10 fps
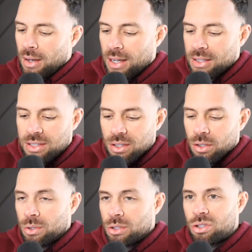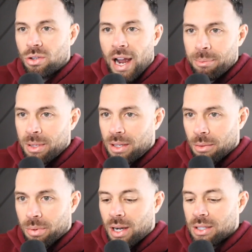I still was scrappy in the
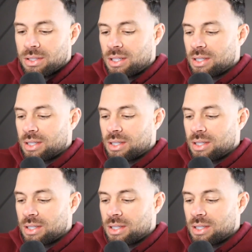process.